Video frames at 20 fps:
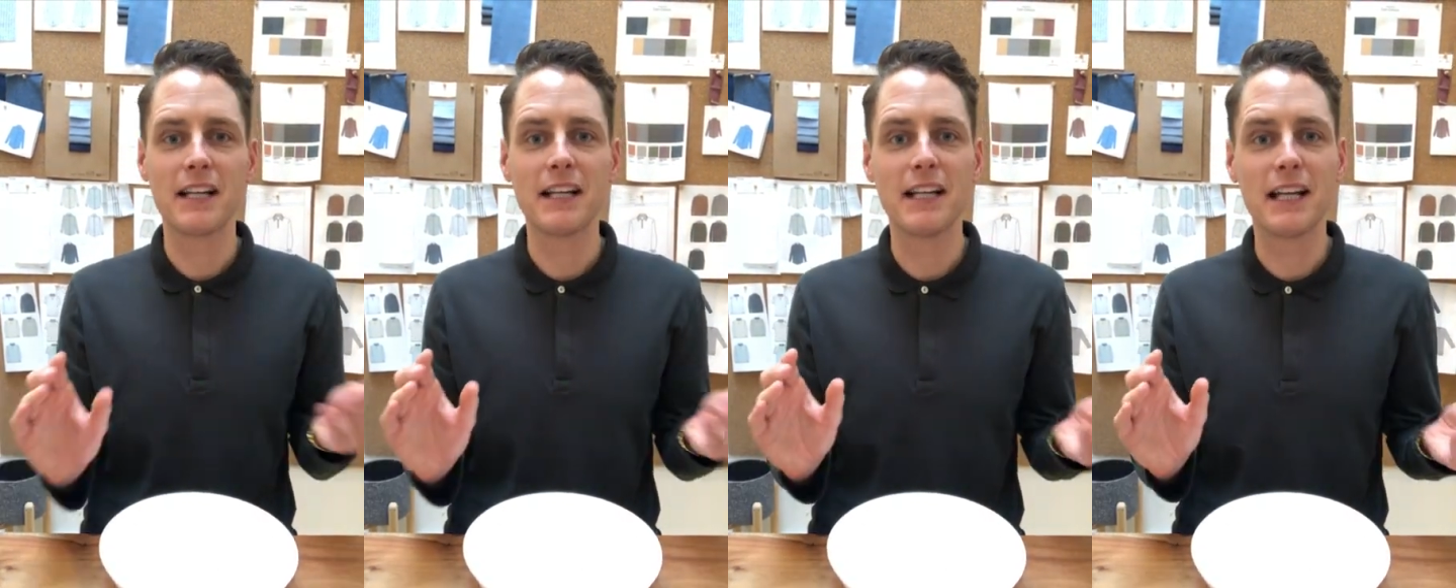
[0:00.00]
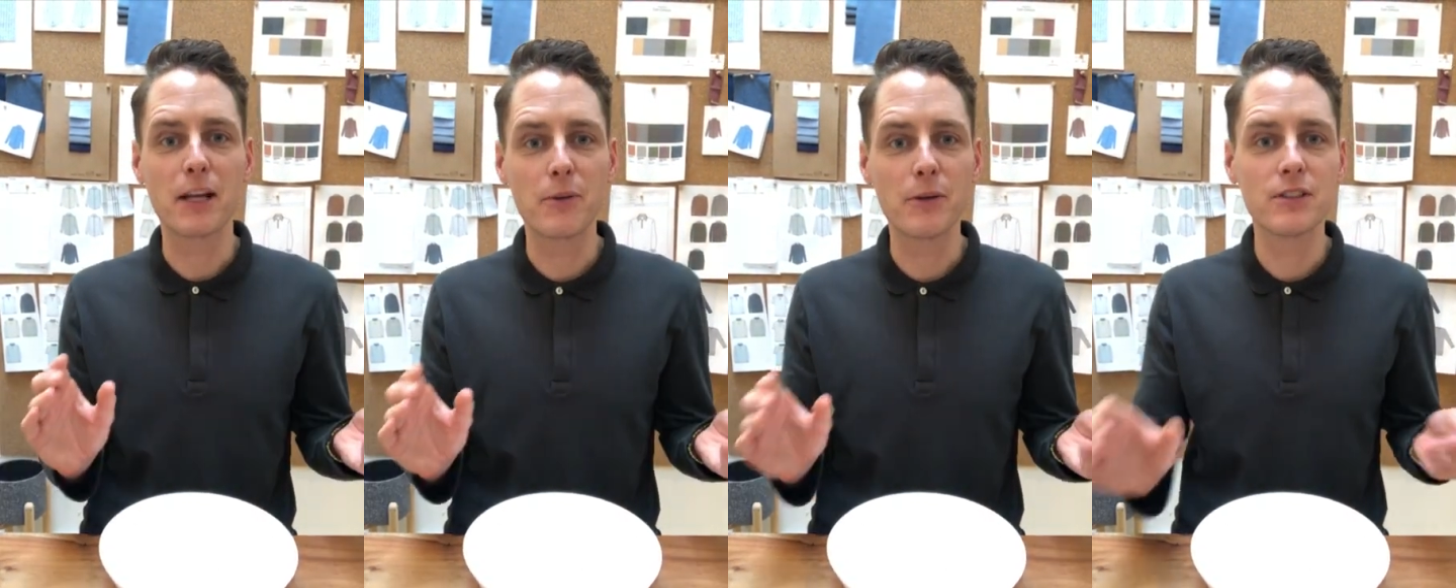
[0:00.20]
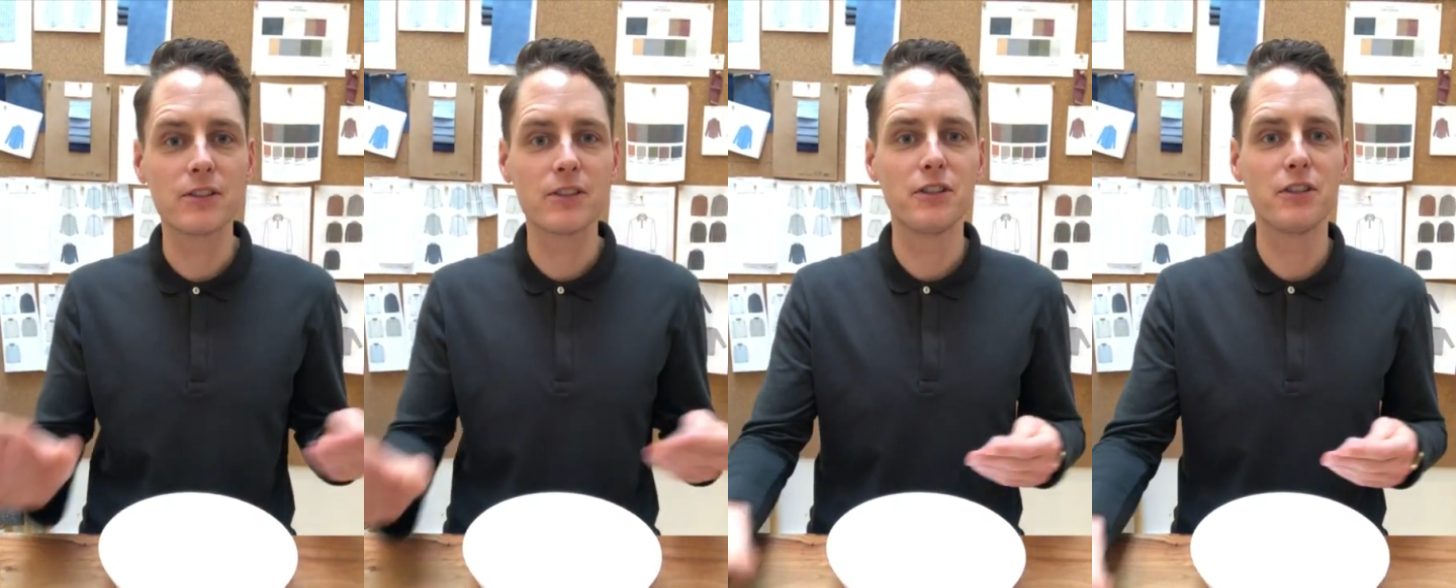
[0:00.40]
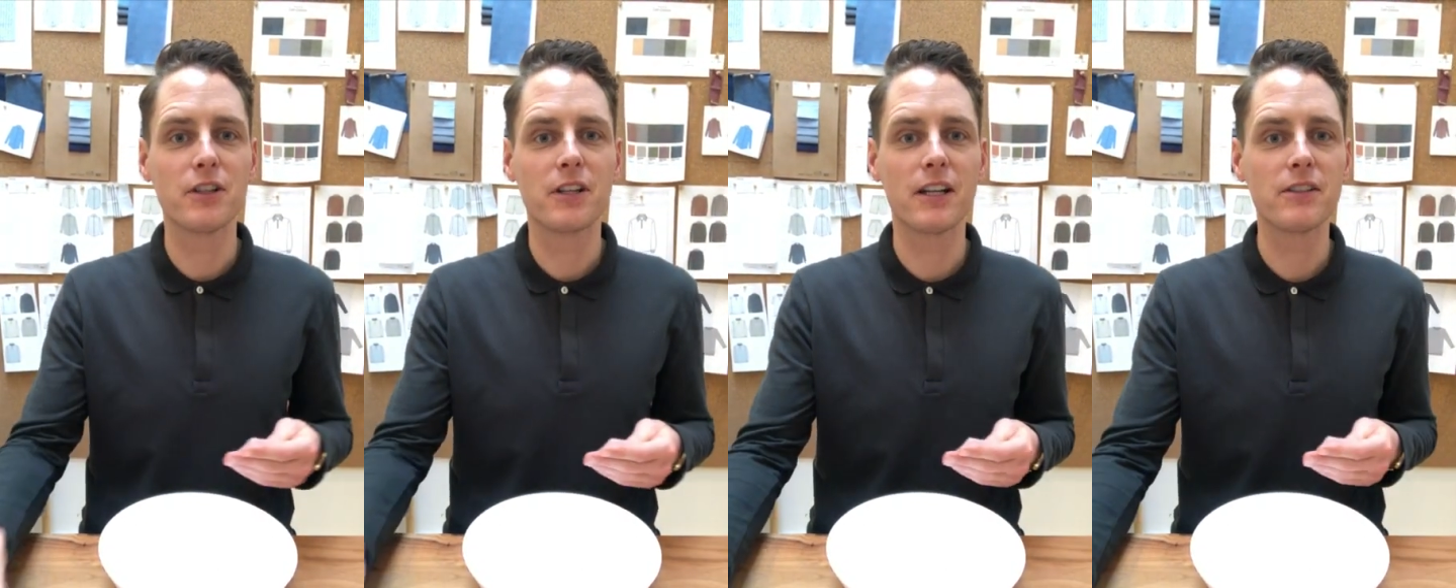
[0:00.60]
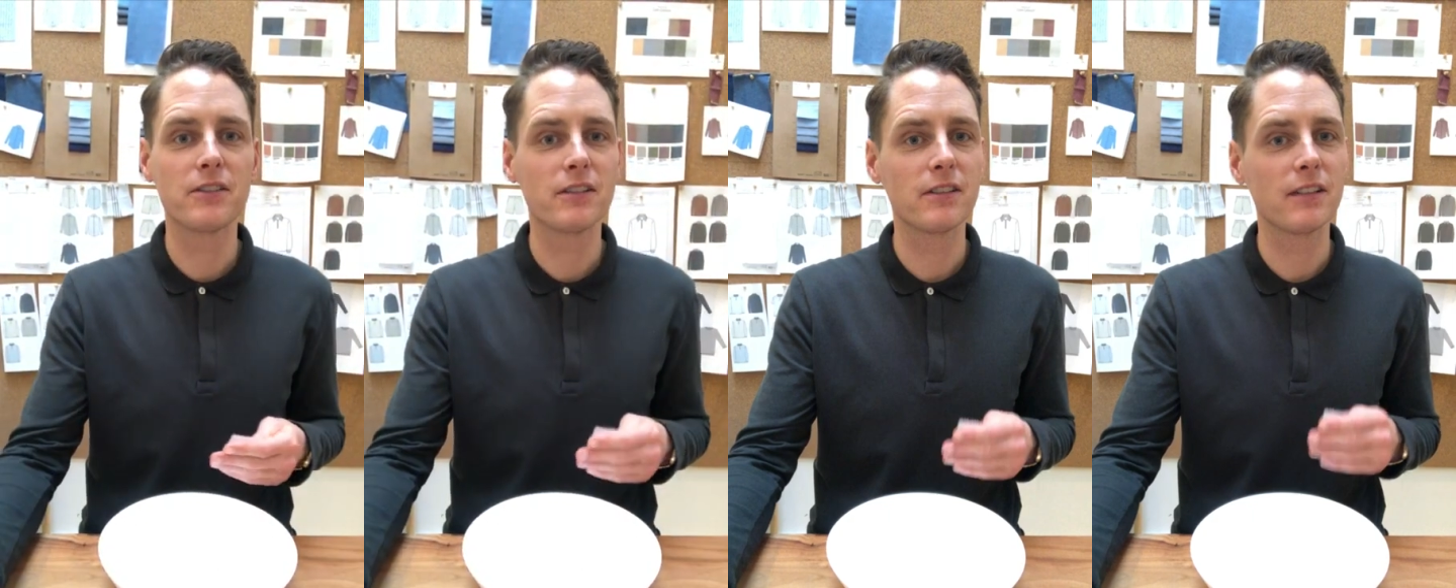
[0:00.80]
liquids in your
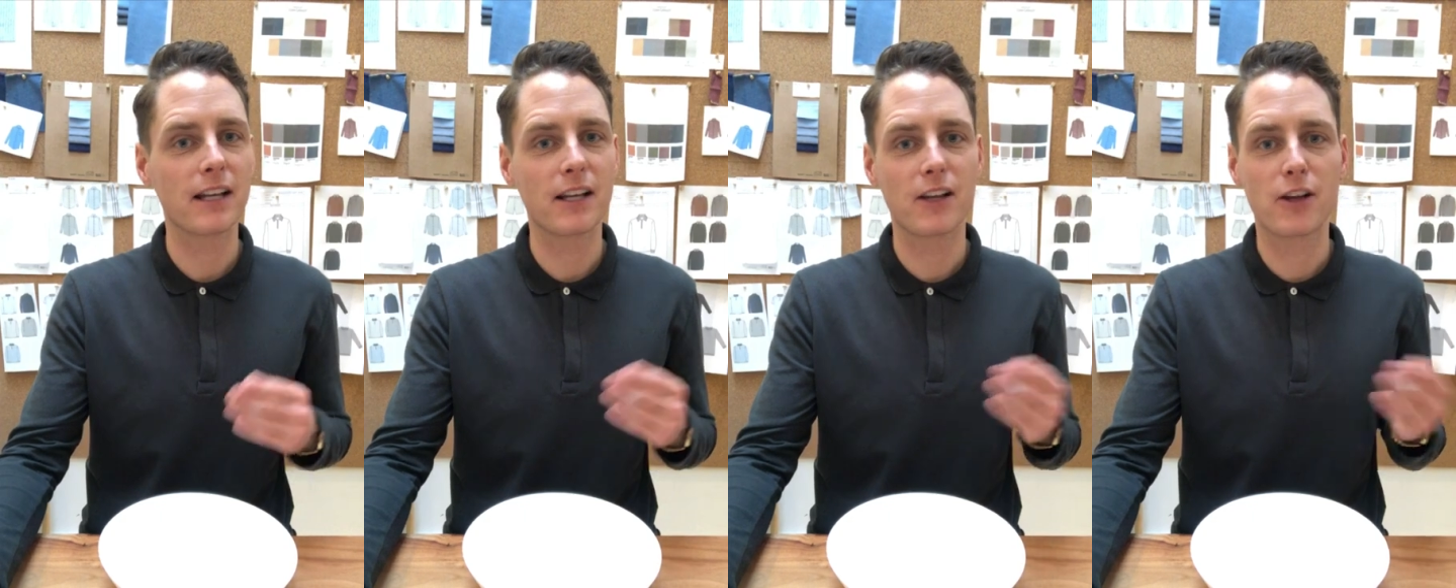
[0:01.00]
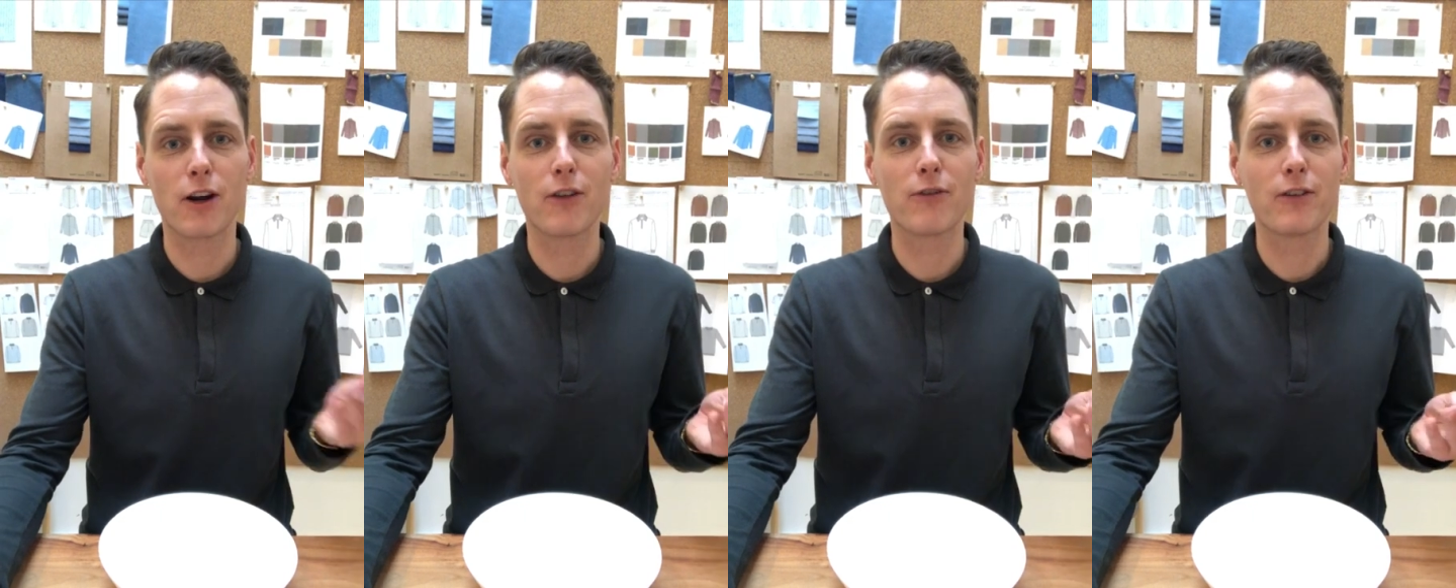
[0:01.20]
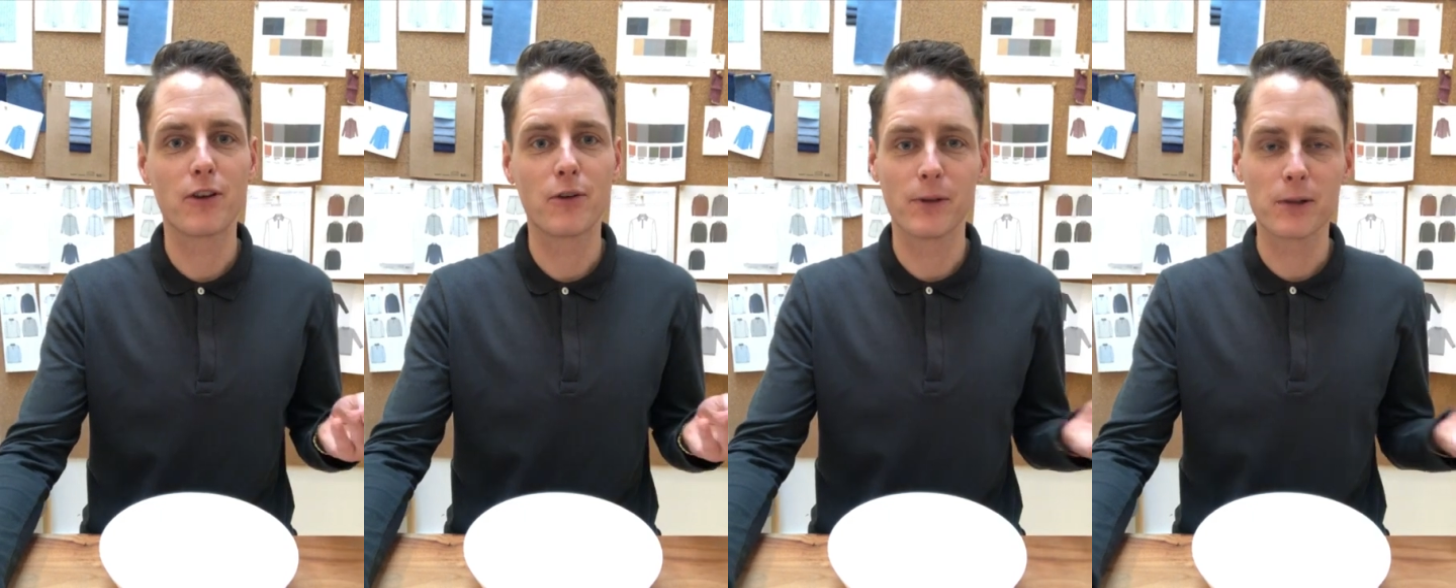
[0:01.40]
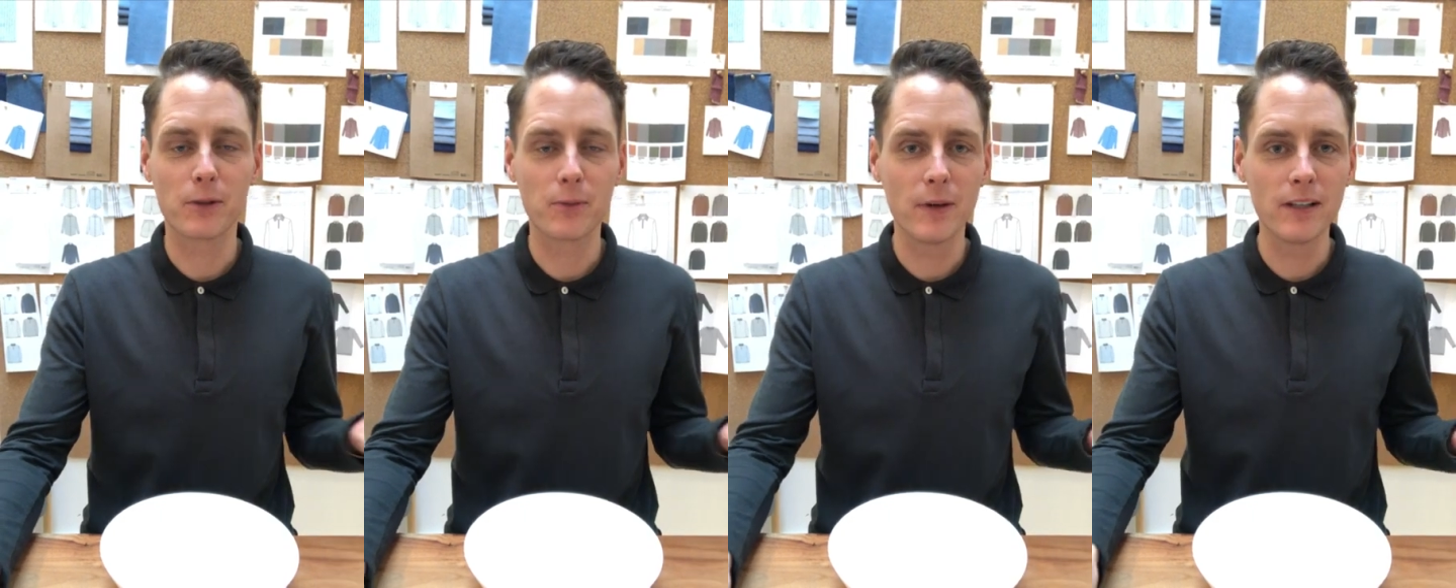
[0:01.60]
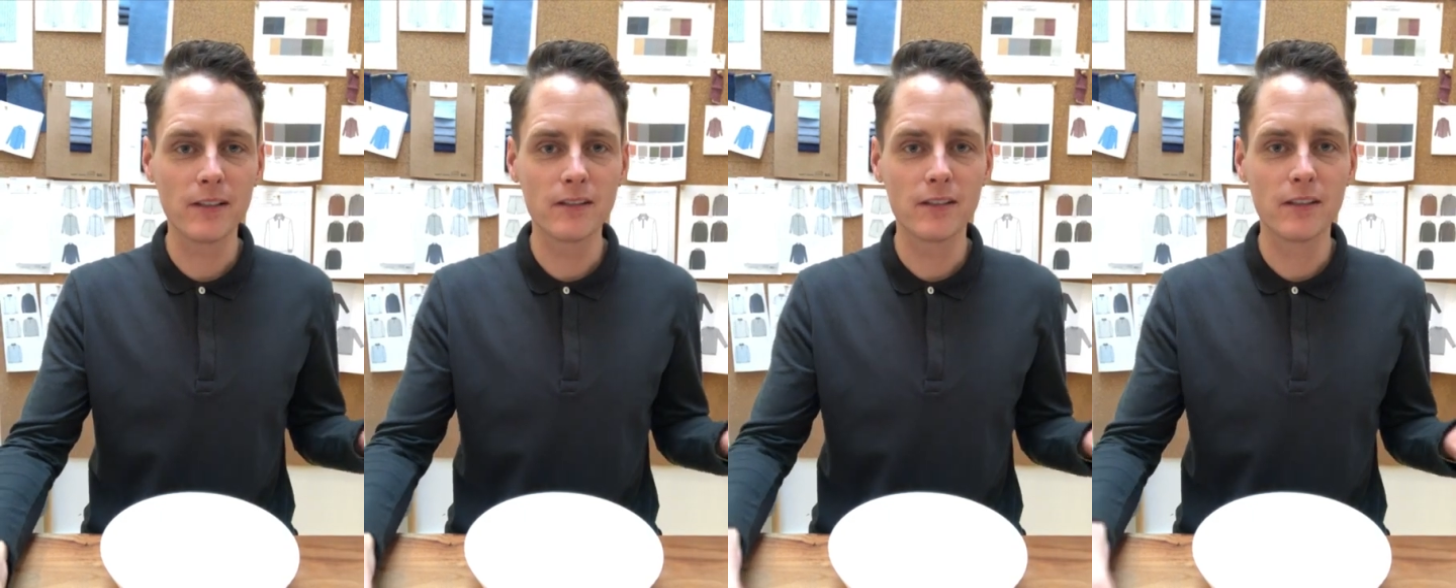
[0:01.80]
kitchen like coffee or red wine,